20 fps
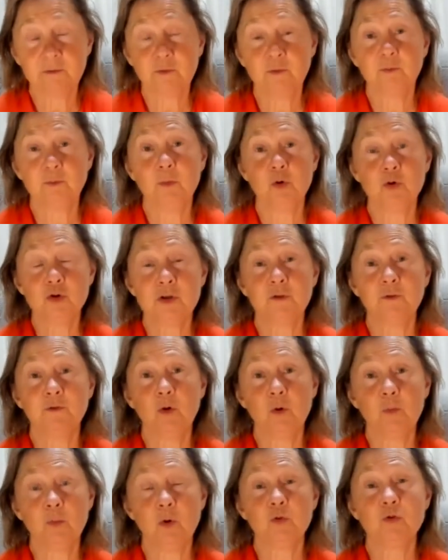most
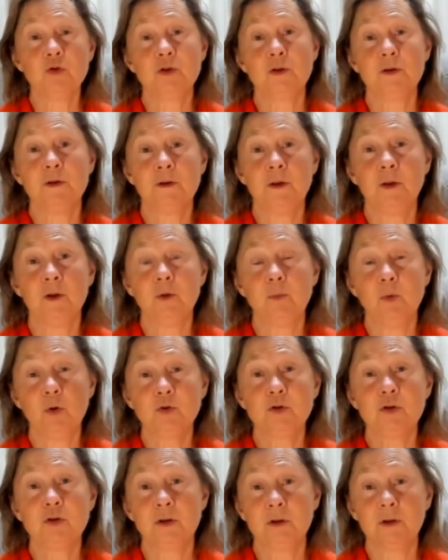foremost, you know,
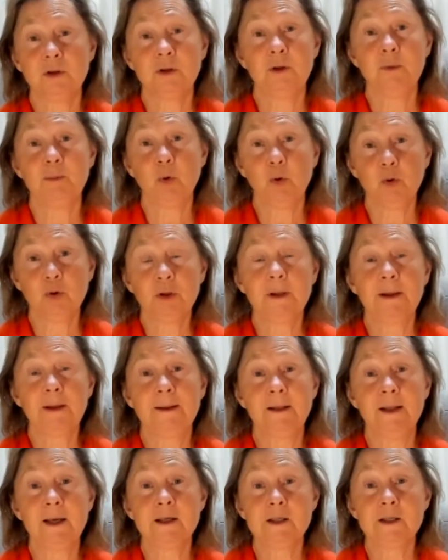most uh, importantly.
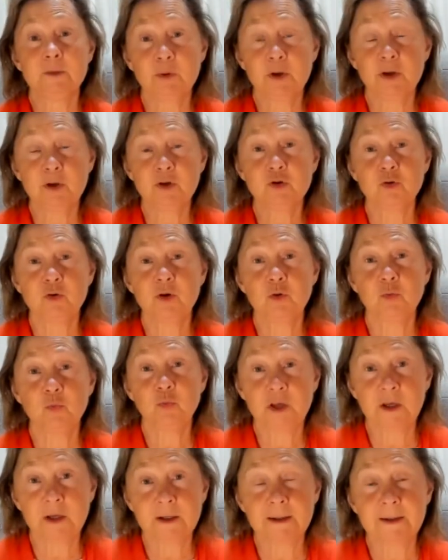They're spiritually
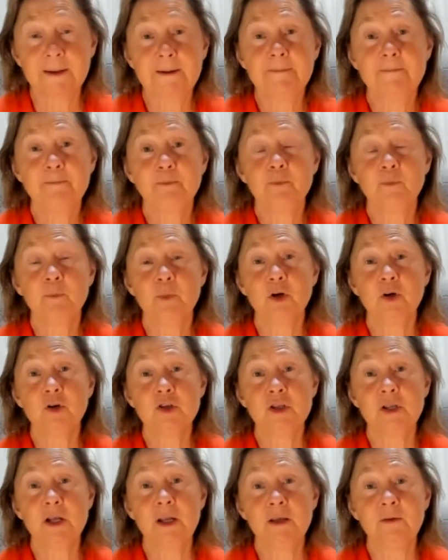weak
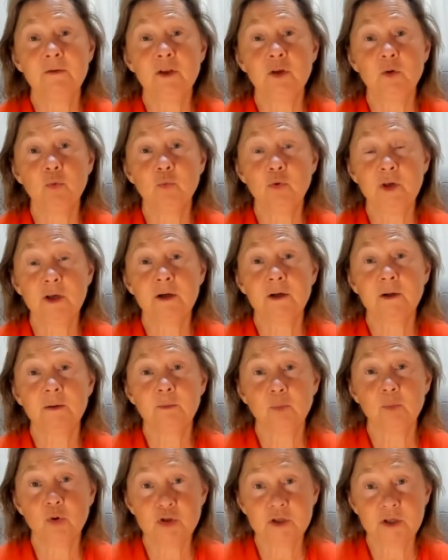because they live in a weak
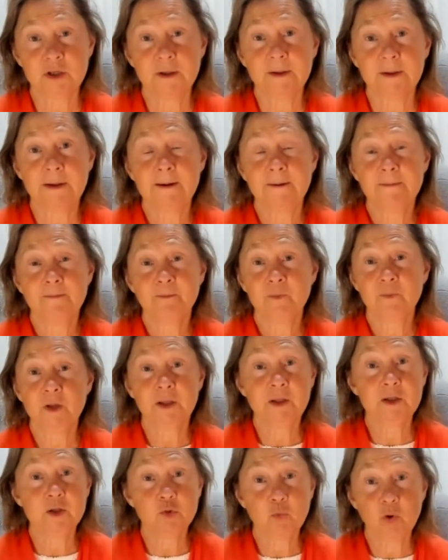body.
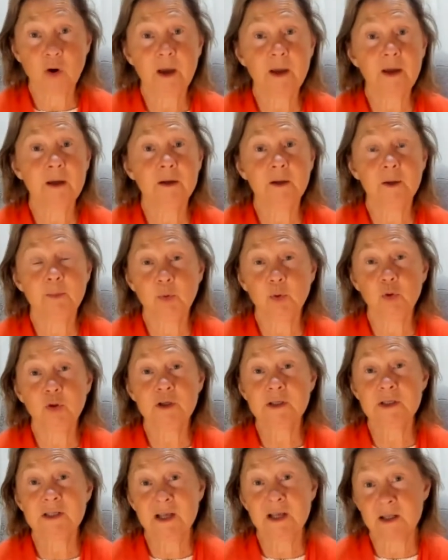That is why the
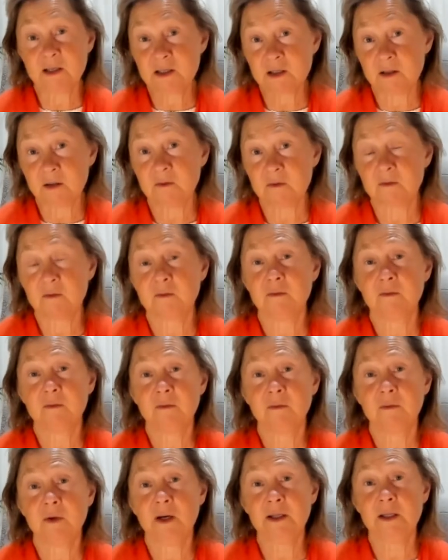bullies sense it
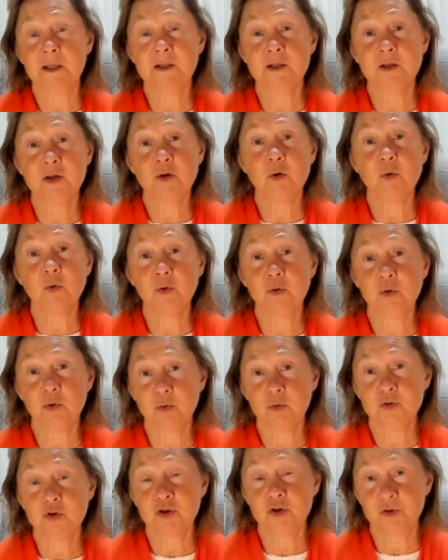and they zero on
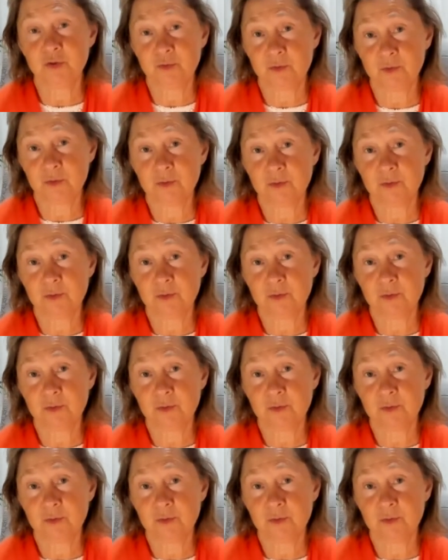those children.